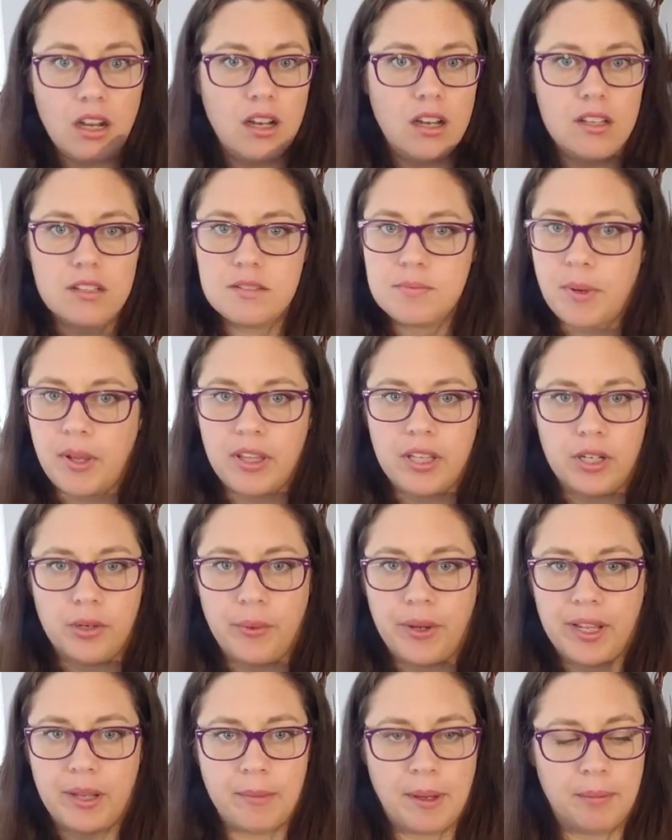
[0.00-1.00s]
it's probably gonna
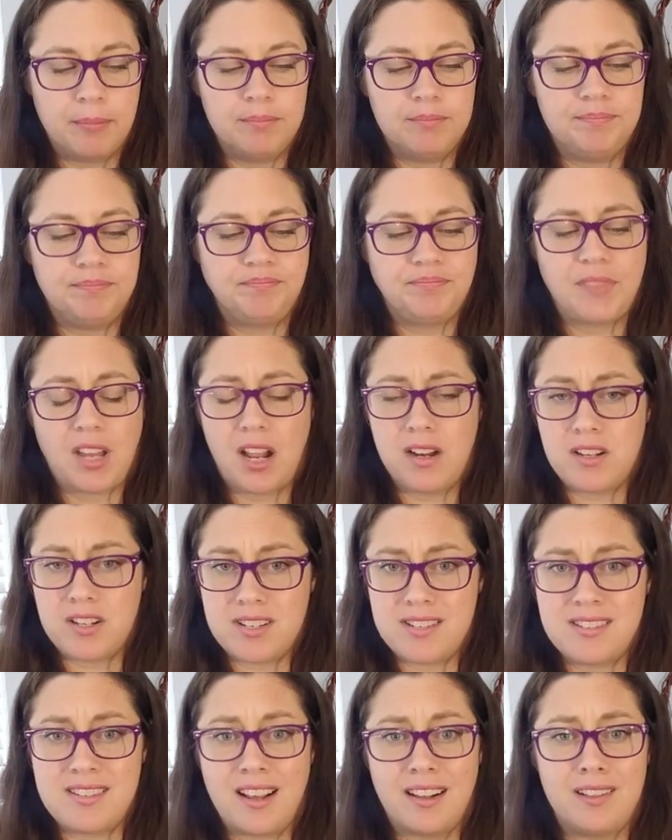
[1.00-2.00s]
wake him up. I
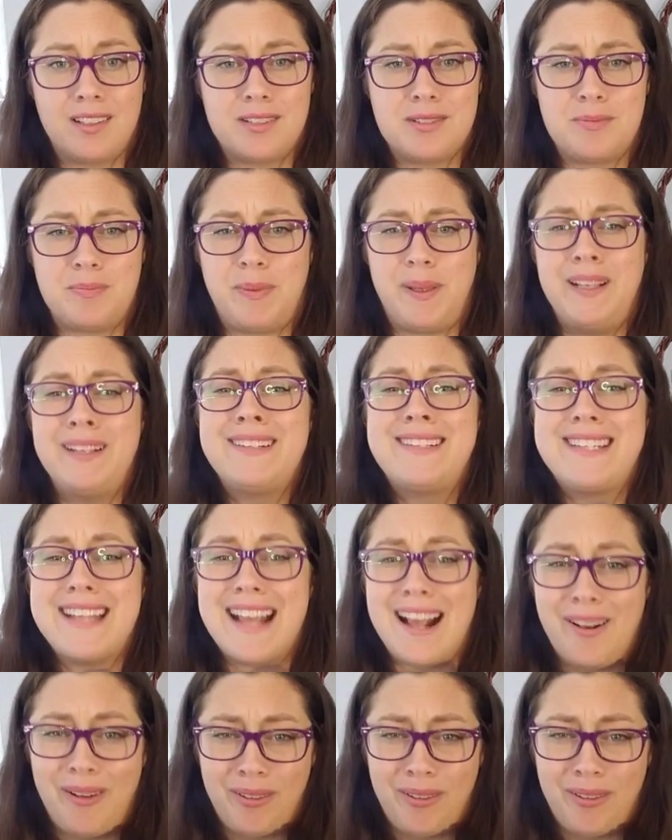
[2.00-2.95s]
just suck spit down.